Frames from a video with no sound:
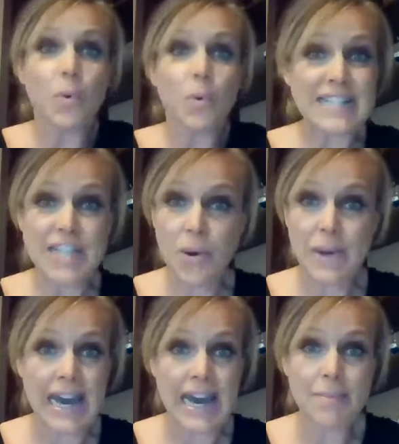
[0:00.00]
what's
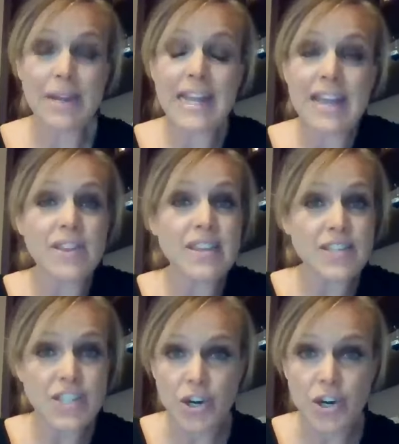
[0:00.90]
going on. I'm going to give you the
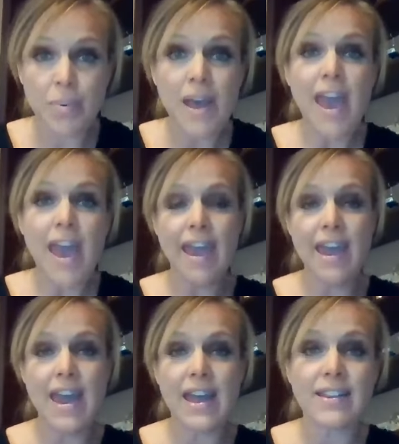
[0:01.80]
scoop,
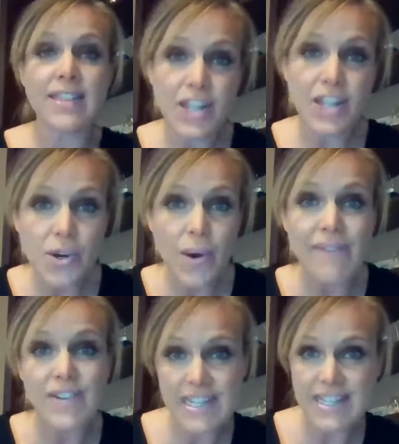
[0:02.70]
and then you
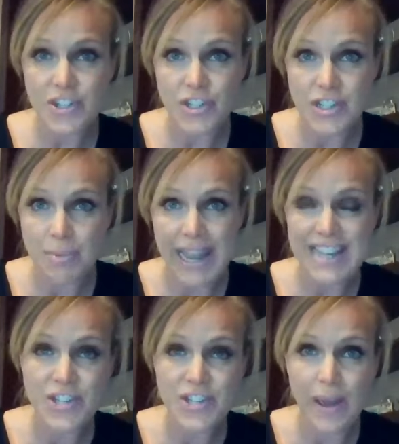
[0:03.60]
have a decision to
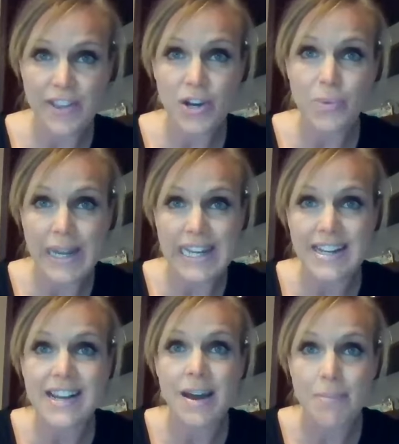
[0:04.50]
make as to whether you're ready
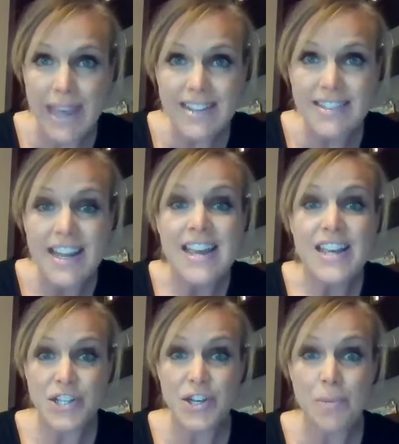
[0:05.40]
to commit
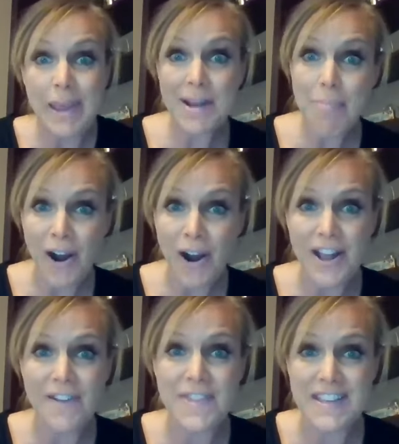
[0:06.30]
to being a
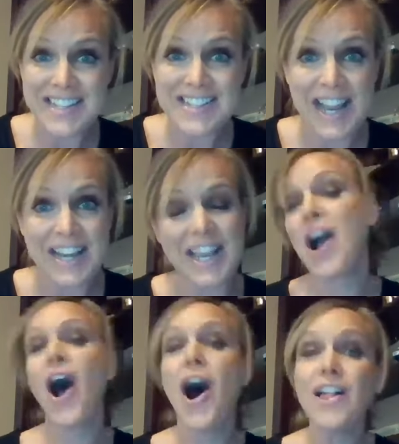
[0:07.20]
part of this
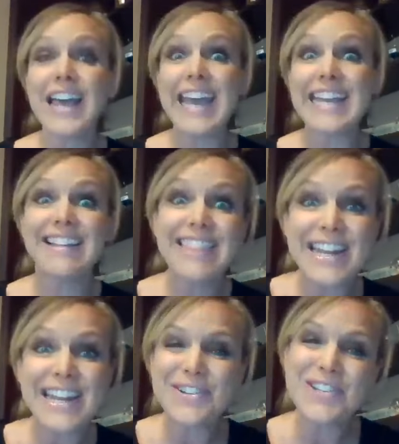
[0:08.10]
exciting all-in
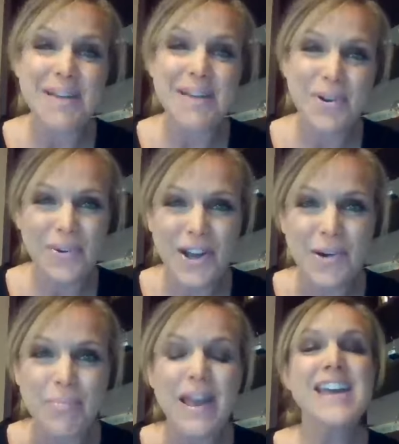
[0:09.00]
leadership
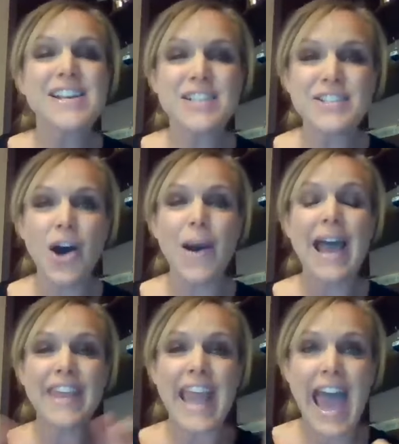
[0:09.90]
group. So
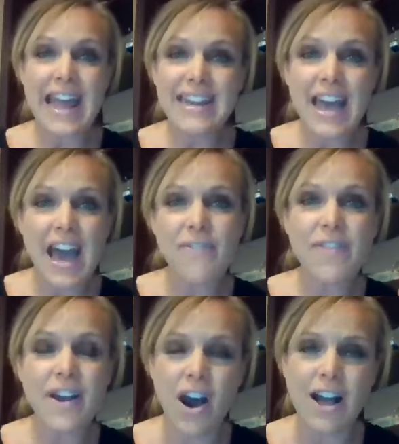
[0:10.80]
at the end
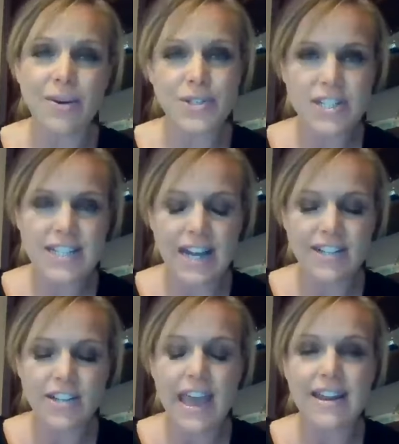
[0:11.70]
of the call, I want you to stay
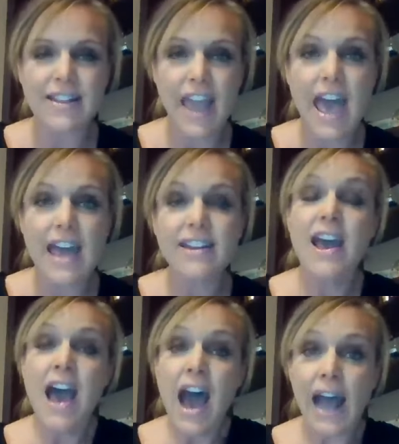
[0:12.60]
on to the end. At the end,
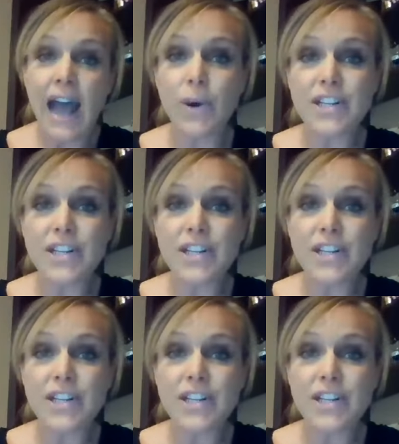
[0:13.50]
I